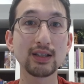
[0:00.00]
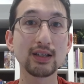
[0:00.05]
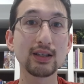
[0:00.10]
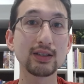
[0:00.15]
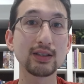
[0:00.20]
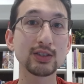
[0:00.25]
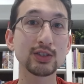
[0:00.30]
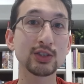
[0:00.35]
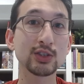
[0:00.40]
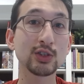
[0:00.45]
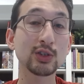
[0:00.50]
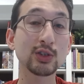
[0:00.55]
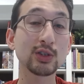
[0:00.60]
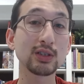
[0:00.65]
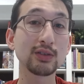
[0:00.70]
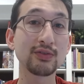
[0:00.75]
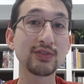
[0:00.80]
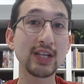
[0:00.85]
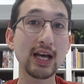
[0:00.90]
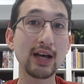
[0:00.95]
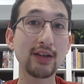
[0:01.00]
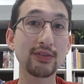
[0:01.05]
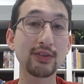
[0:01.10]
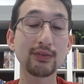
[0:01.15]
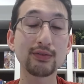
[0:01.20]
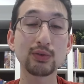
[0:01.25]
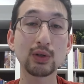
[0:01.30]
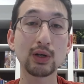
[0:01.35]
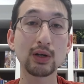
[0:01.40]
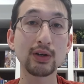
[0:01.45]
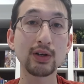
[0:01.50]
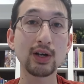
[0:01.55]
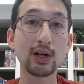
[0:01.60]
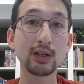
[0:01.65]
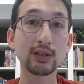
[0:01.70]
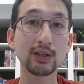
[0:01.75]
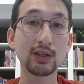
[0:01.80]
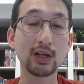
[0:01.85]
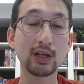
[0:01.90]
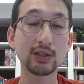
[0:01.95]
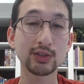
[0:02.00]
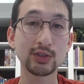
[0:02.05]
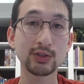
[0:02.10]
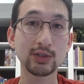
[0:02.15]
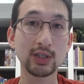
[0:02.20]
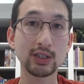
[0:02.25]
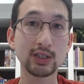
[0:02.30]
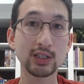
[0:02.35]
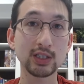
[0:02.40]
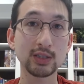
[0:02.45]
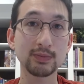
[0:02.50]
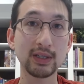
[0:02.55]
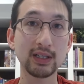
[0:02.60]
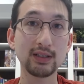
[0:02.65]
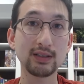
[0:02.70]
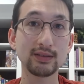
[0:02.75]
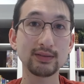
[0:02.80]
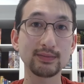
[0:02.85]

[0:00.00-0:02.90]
Circle of Death for our non-concentration spell.